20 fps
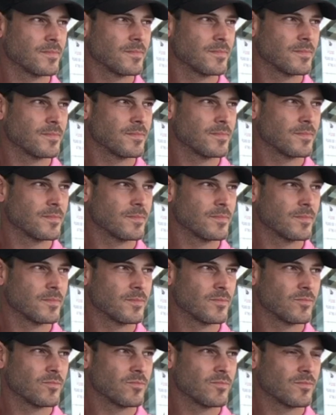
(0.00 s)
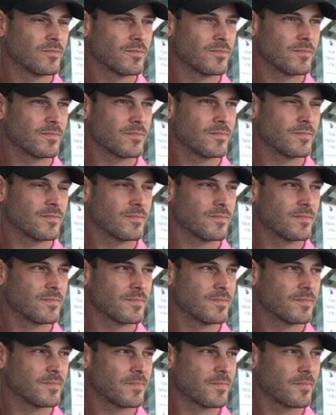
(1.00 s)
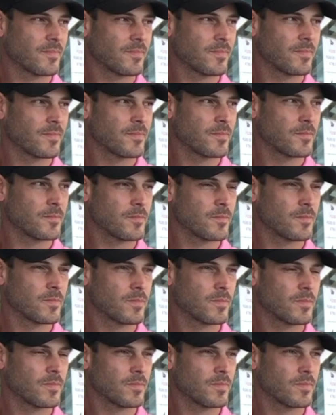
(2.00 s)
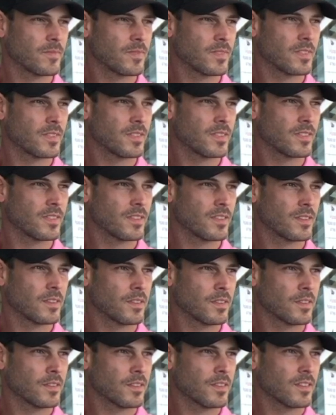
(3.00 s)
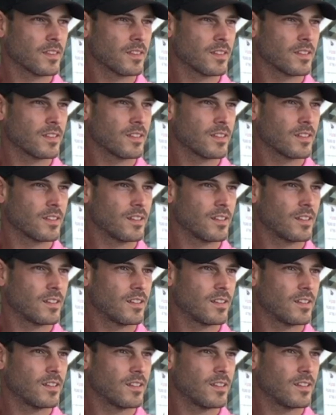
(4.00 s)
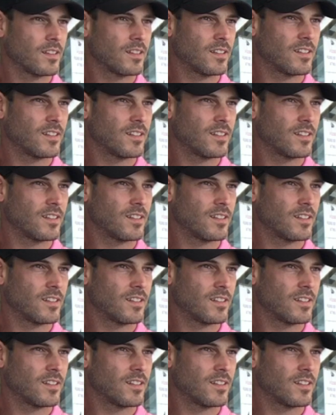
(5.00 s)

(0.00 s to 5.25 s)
(silent)